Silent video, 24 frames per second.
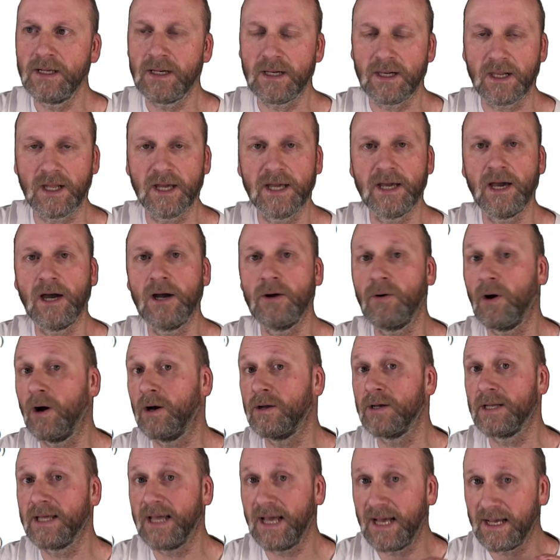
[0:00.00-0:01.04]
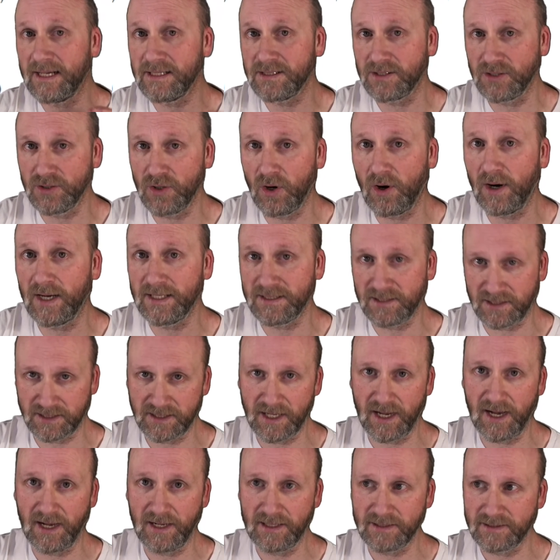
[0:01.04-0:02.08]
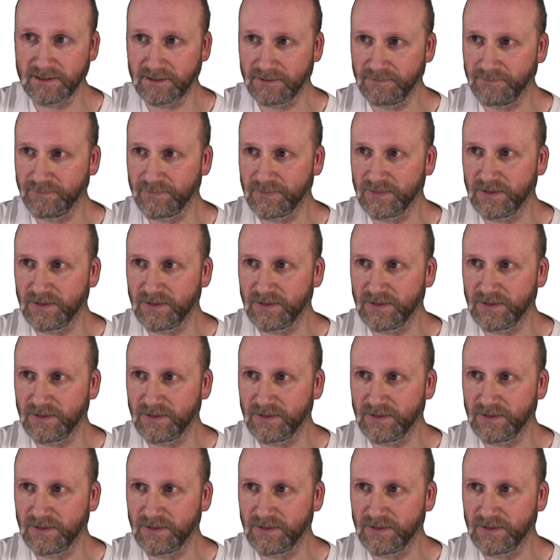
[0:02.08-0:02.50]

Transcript: Leo only has 9 stars.